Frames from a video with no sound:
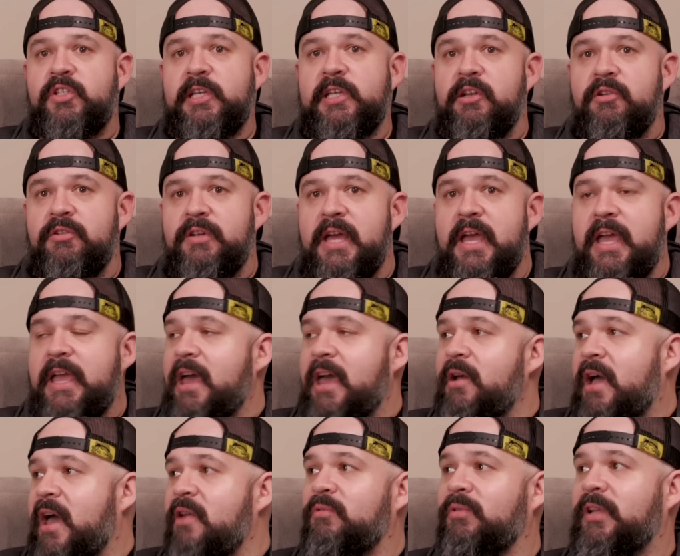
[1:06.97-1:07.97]
single day.
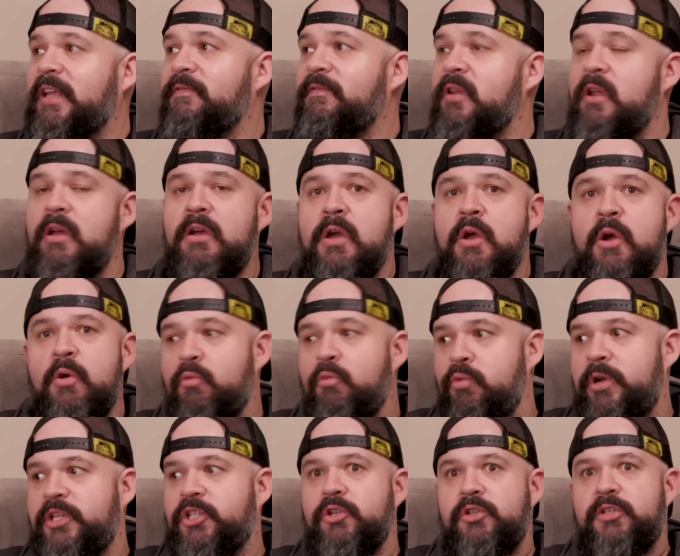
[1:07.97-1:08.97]
I don't live in a
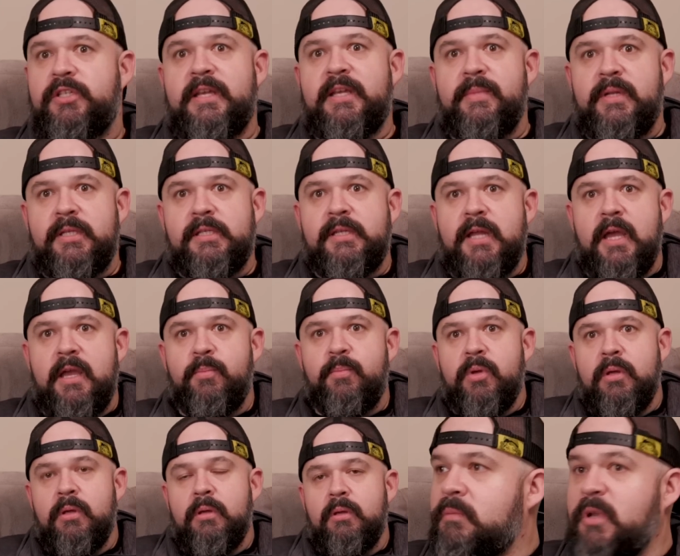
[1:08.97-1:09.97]
Richard Simmons tape.
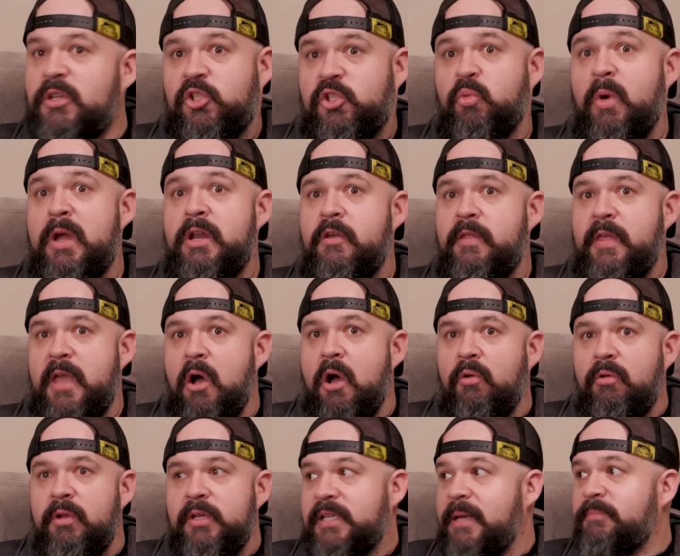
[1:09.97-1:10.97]
I'm not sweating to the
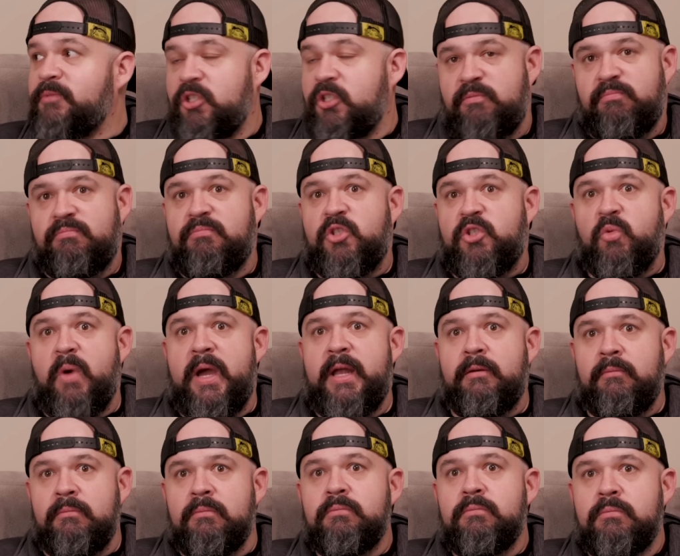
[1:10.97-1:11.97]
oldies. I'm just
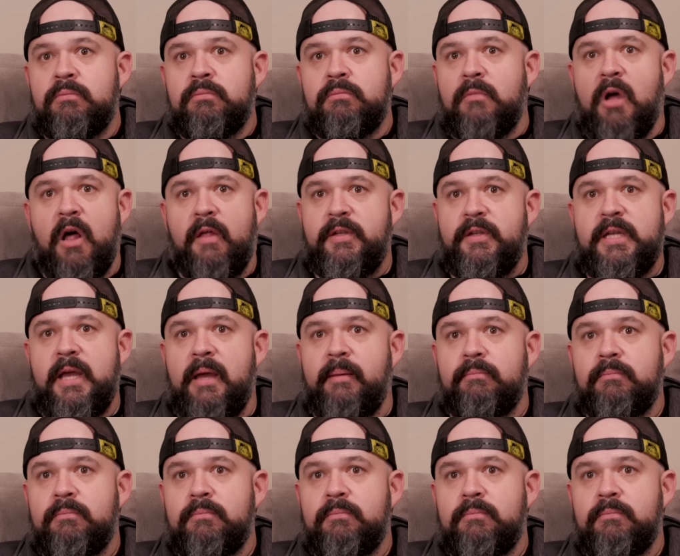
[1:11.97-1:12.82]
sweating all the time.